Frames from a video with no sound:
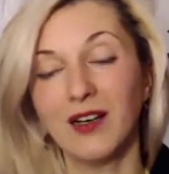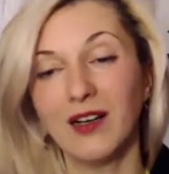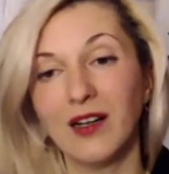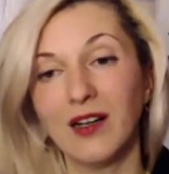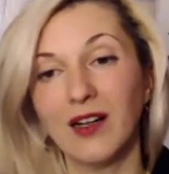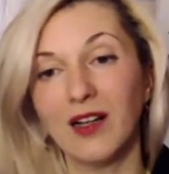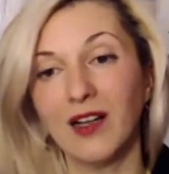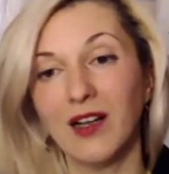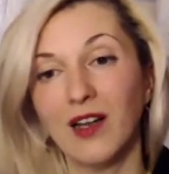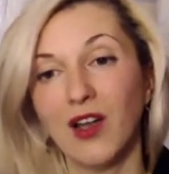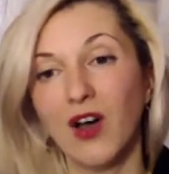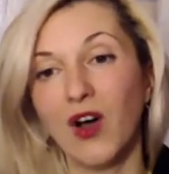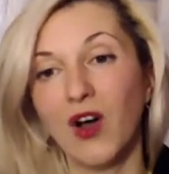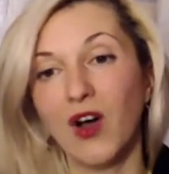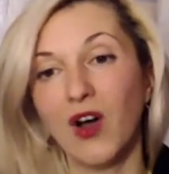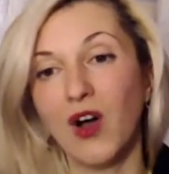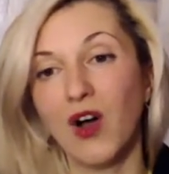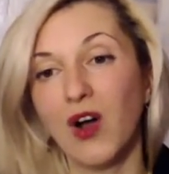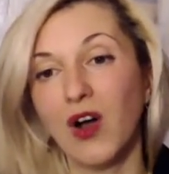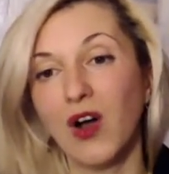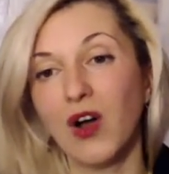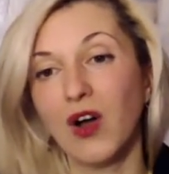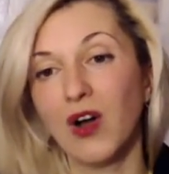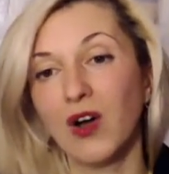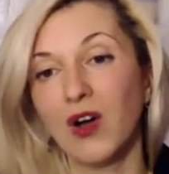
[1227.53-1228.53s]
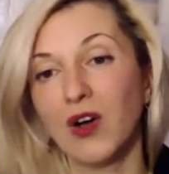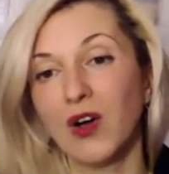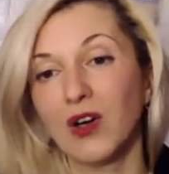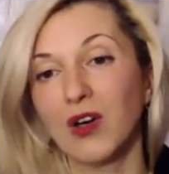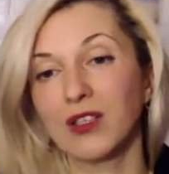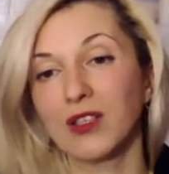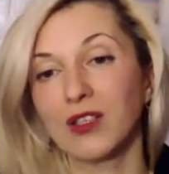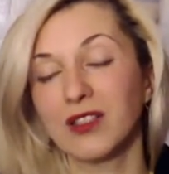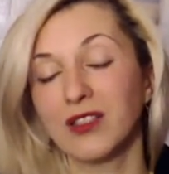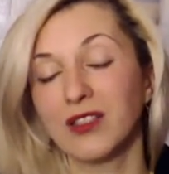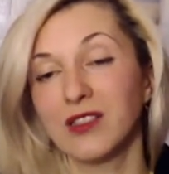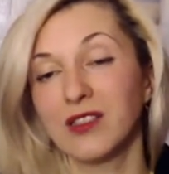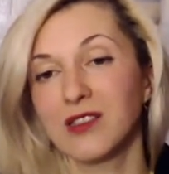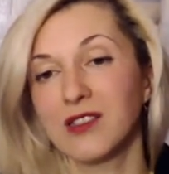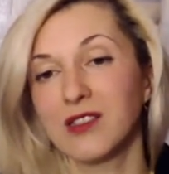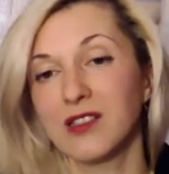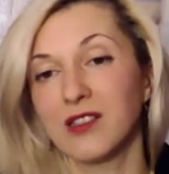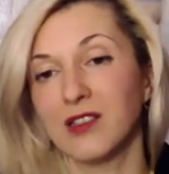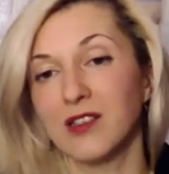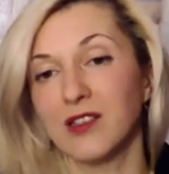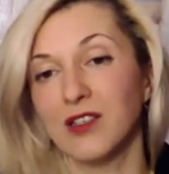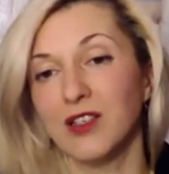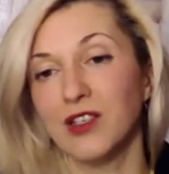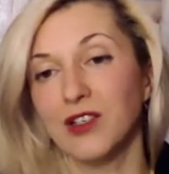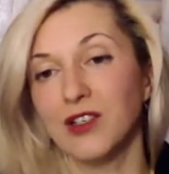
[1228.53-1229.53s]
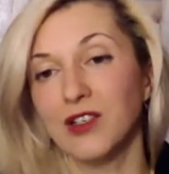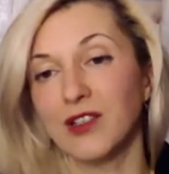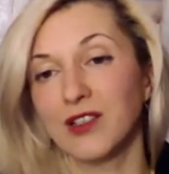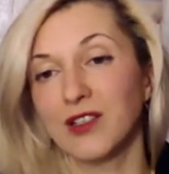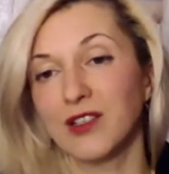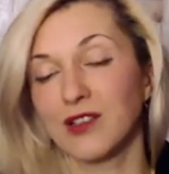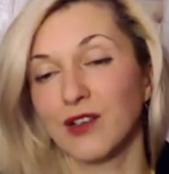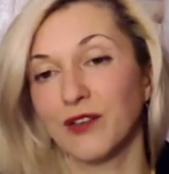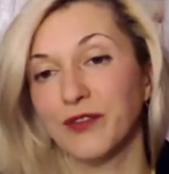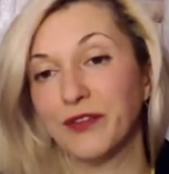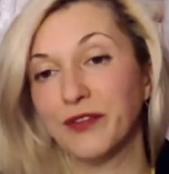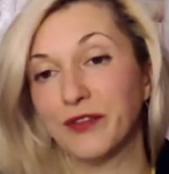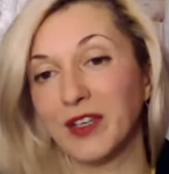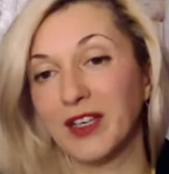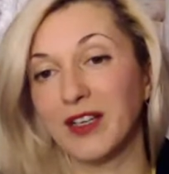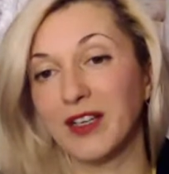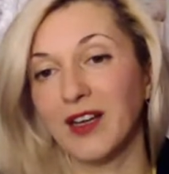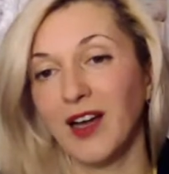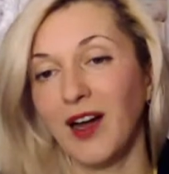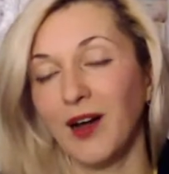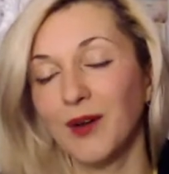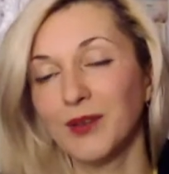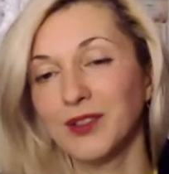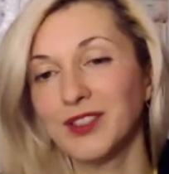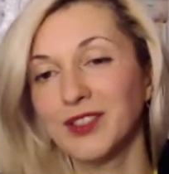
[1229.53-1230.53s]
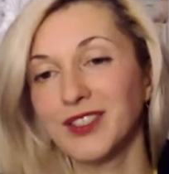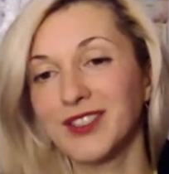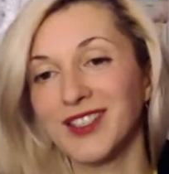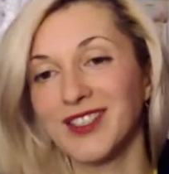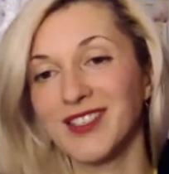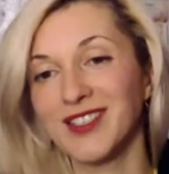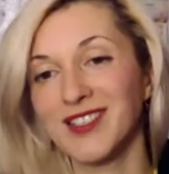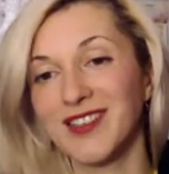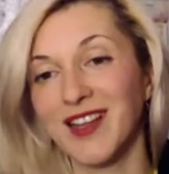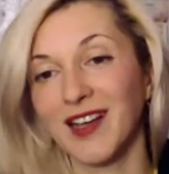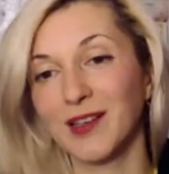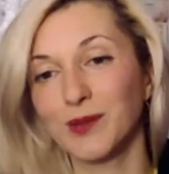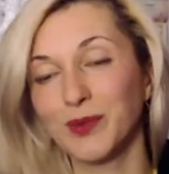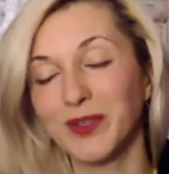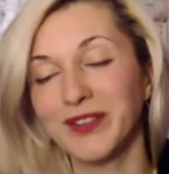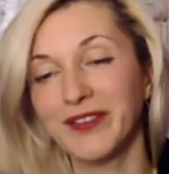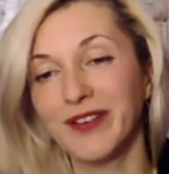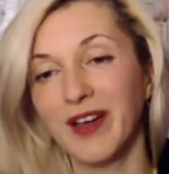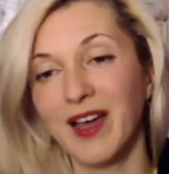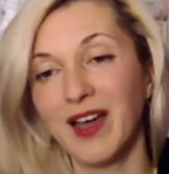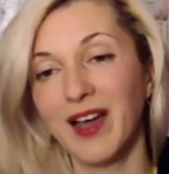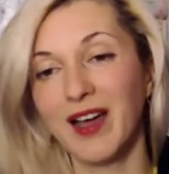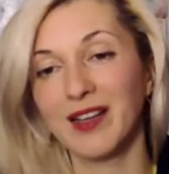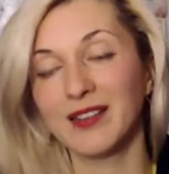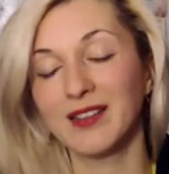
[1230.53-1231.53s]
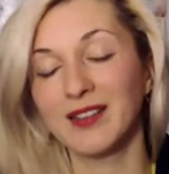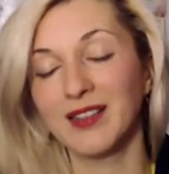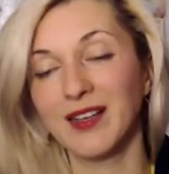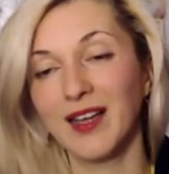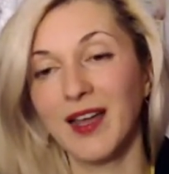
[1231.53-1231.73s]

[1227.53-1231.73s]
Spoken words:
along these eons of encounters that we've had.